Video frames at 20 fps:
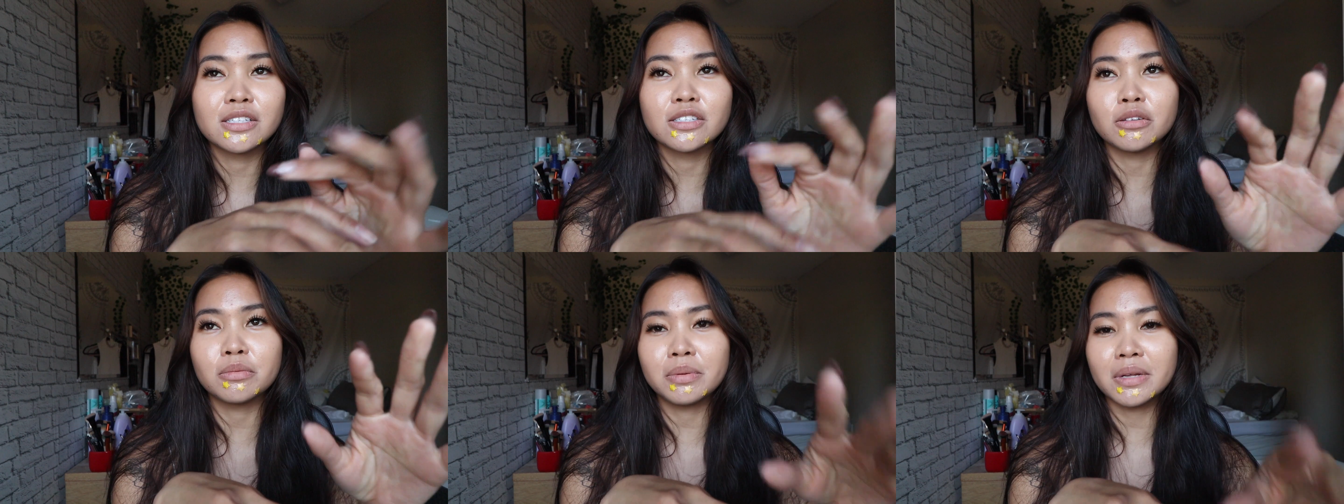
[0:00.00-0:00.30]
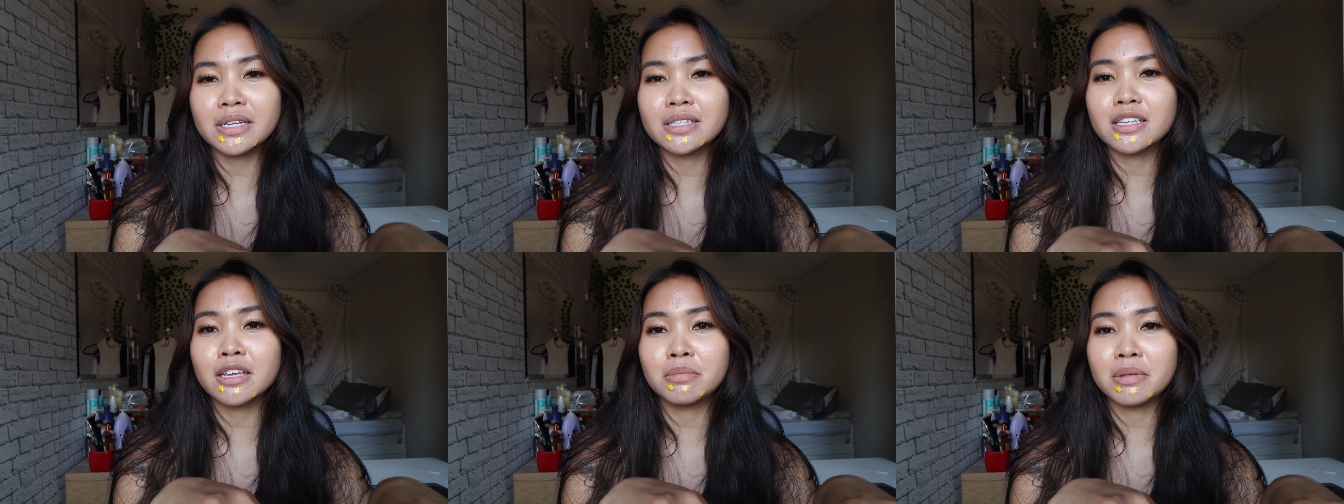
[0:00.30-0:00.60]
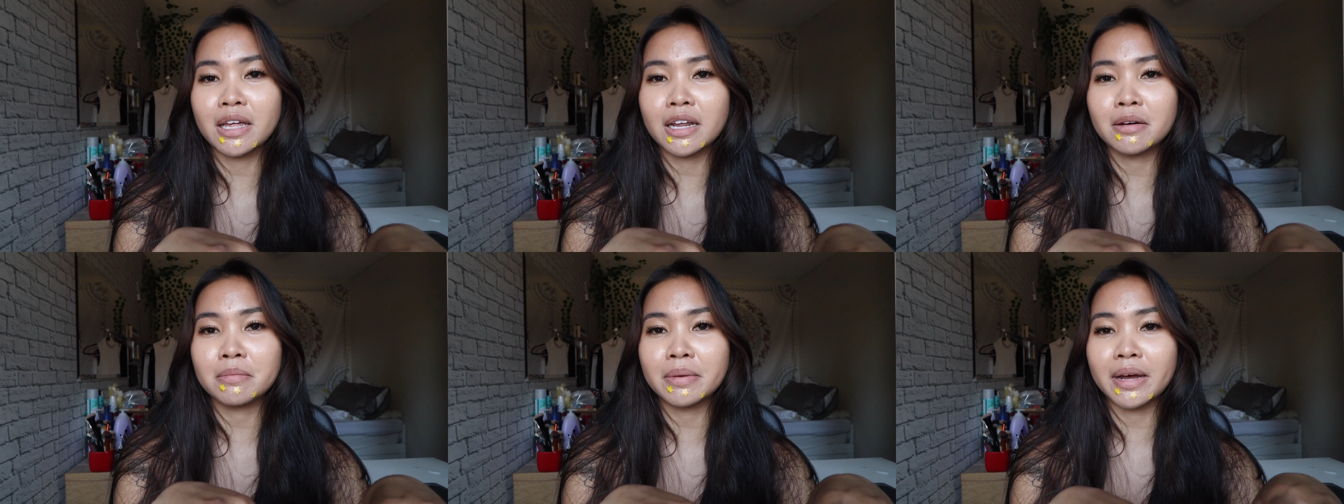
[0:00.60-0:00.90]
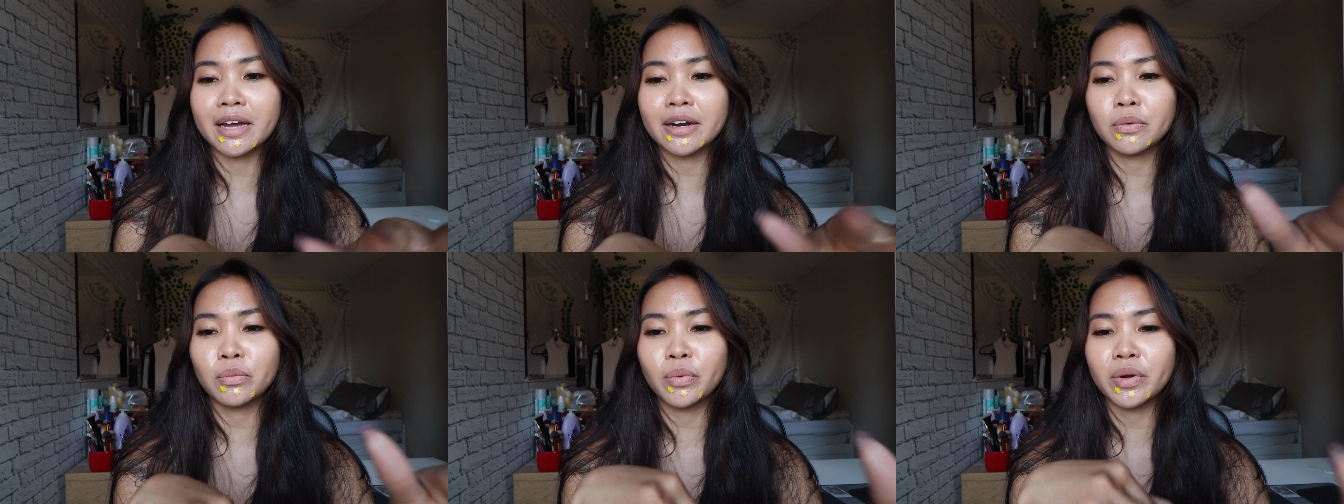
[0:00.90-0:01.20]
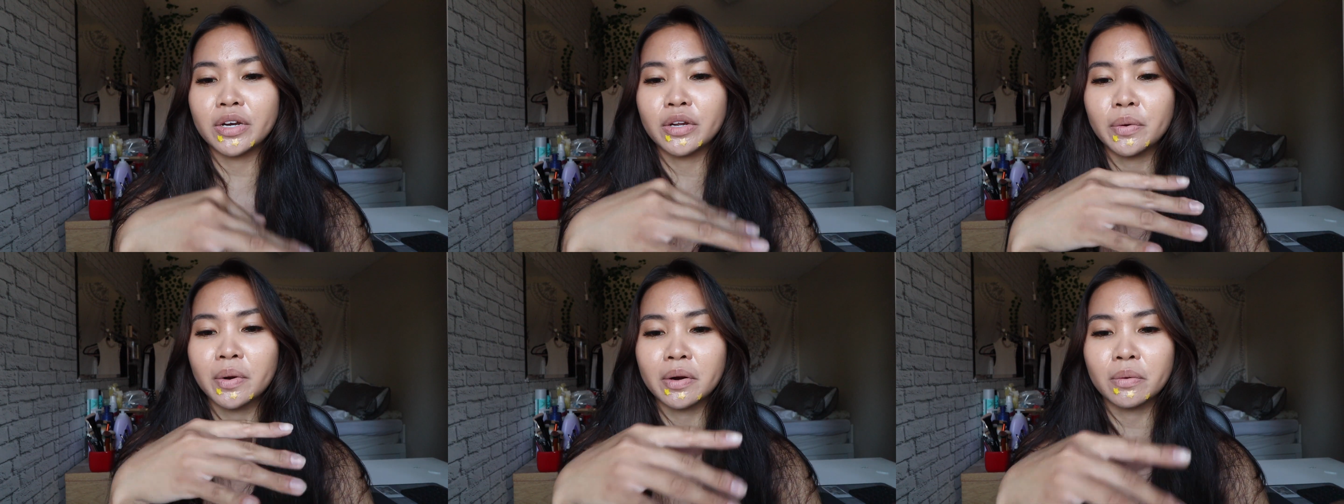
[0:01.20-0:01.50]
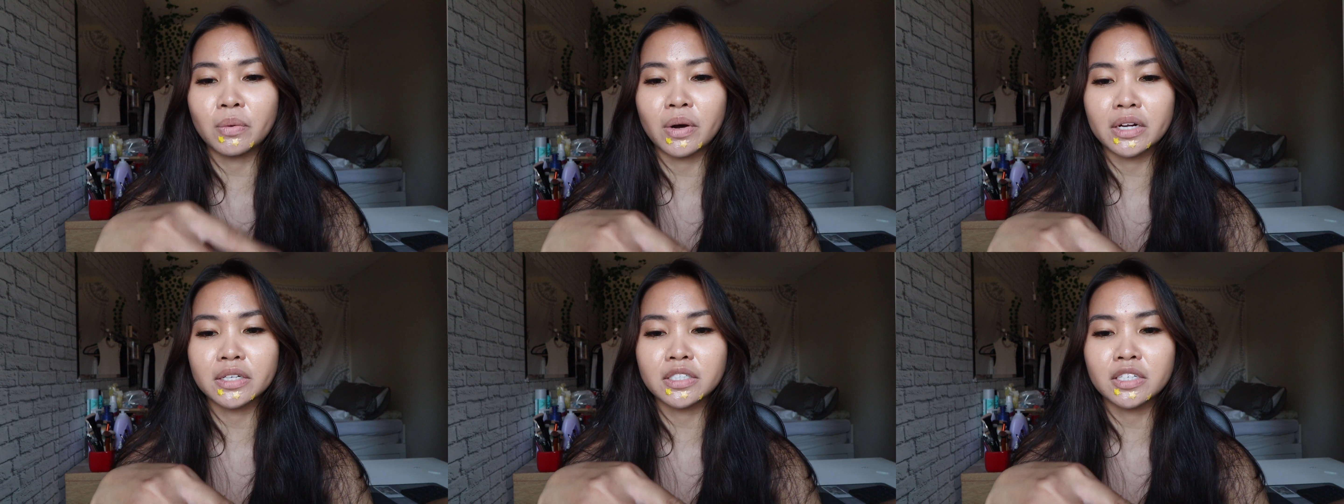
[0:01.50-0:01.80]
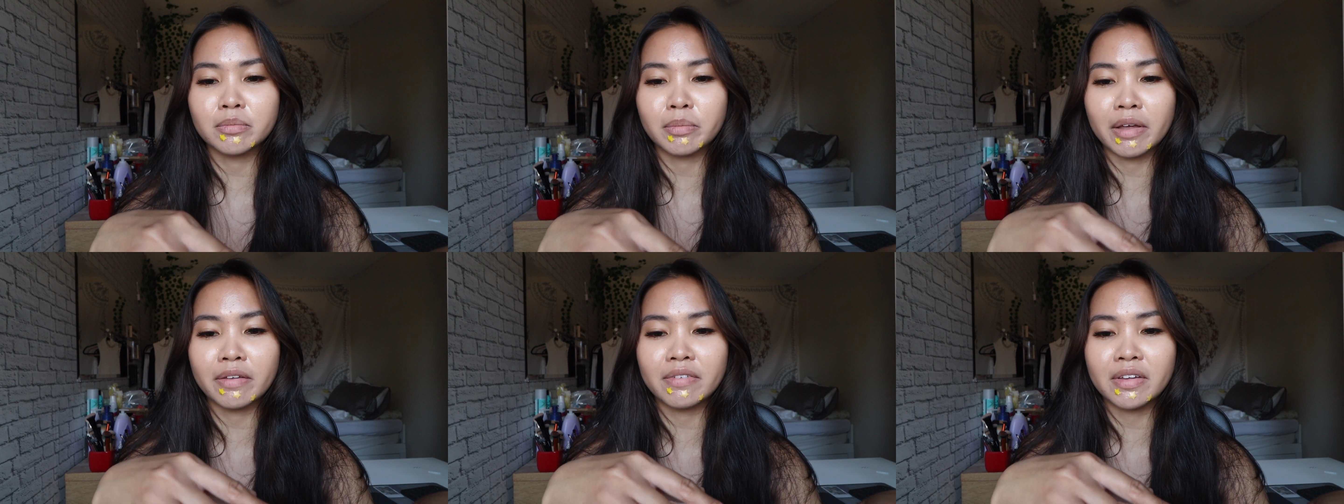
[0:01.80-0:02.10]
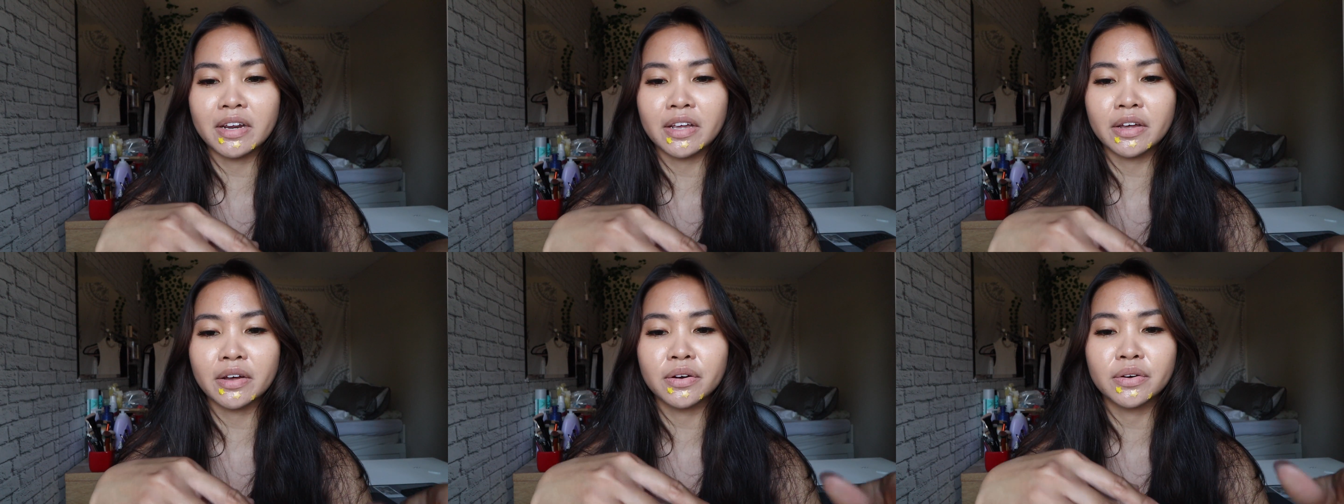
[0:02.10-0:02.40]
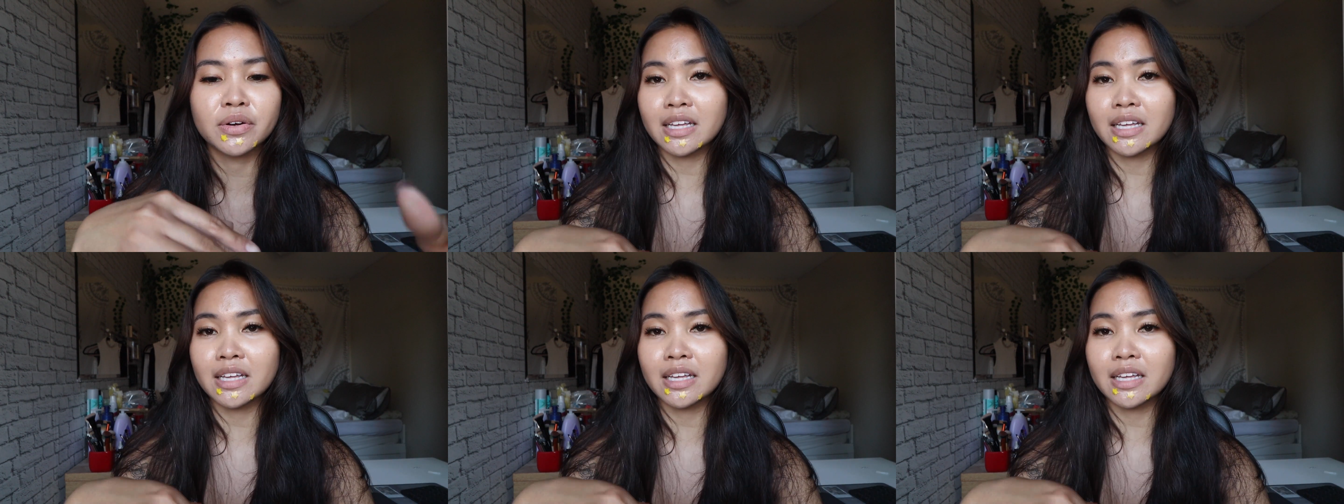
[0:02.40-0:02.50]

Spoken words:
So please keep that in mind when you are watching my video.